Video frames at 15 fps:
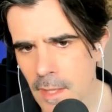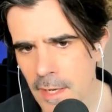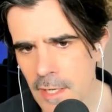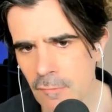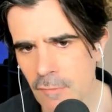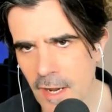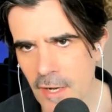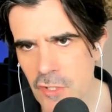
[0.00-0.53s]

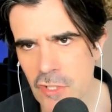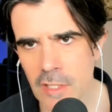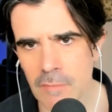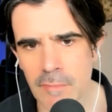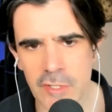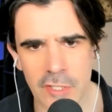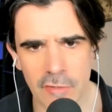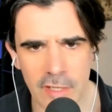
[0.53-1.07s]
Any rational,
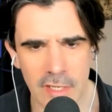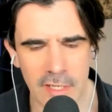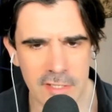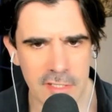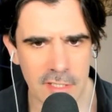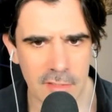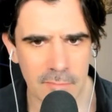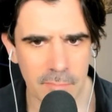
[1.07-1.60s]

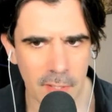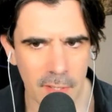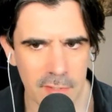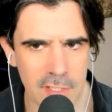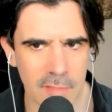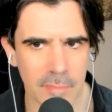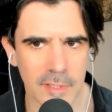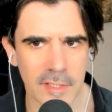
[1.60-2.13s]
materialistic
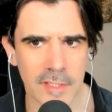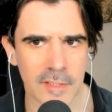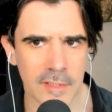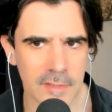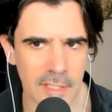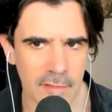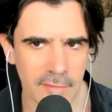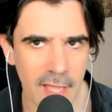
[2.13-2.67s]

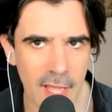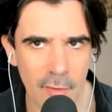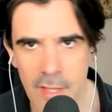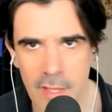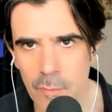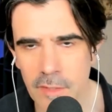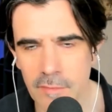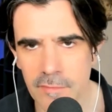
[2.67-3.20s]
possibility of how
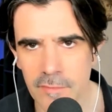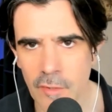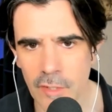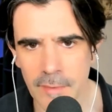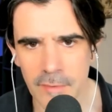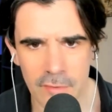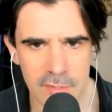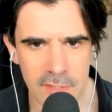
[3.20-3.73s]
he would have known
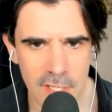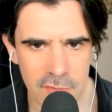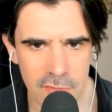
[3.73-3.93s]
about I was